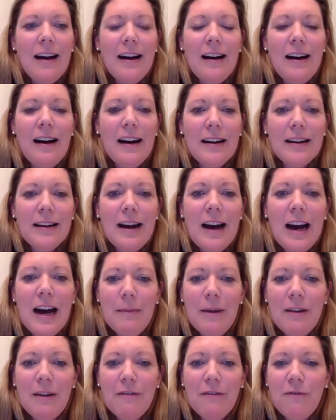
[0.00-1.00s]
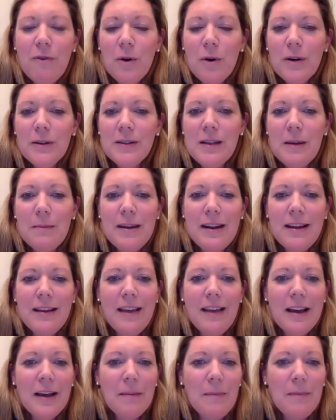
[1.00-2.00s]
uncommon for somebody
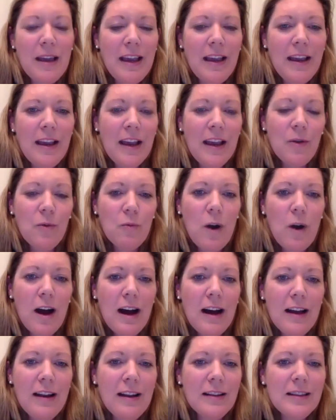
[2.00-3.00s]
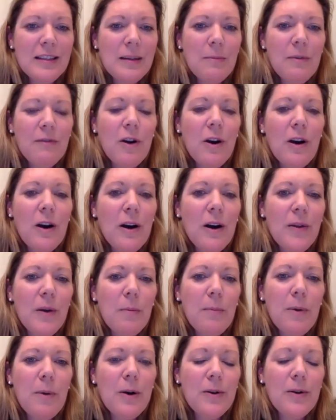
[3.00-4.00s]
like me and Ron and some of our
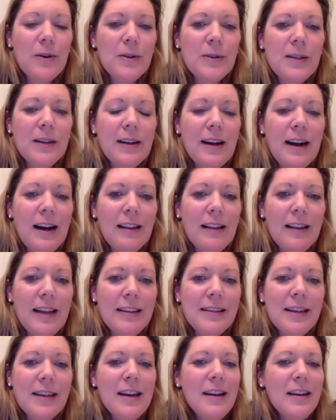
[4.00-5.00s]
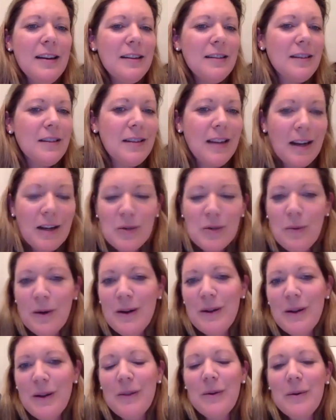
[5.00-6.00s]
other partners and colleagues to text one
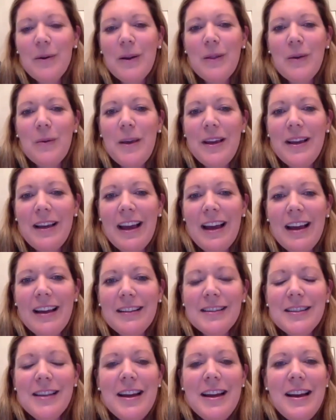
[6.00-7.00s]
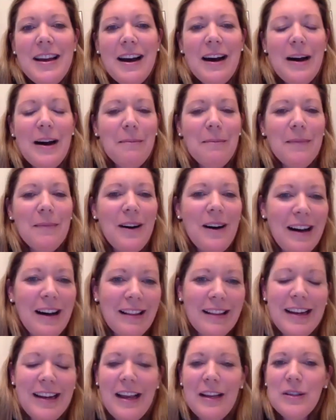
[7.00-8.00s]
another on the weekends,
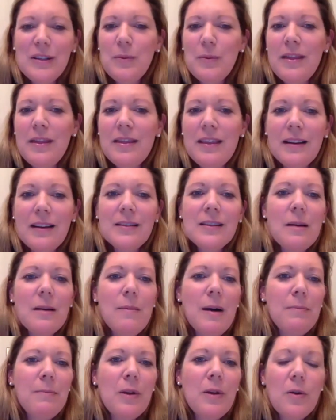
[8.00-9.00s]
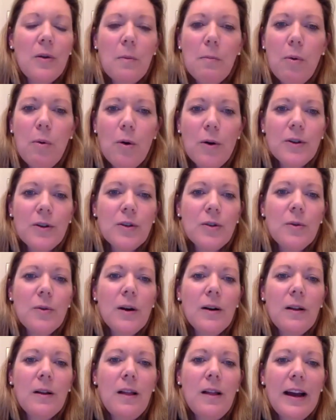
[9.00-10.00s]
holidays, when things come up that are important to
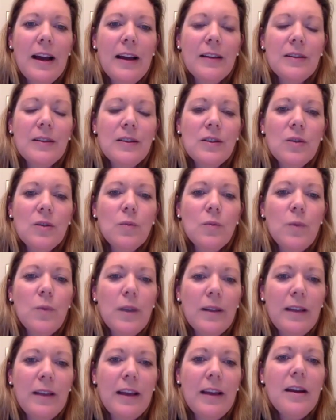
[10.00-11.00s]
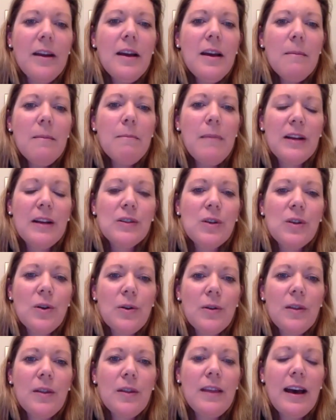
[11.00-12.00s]
our clients, to really make
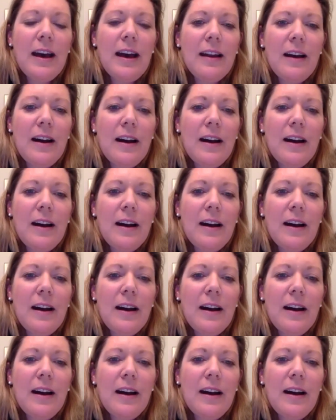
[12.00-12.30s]
certain that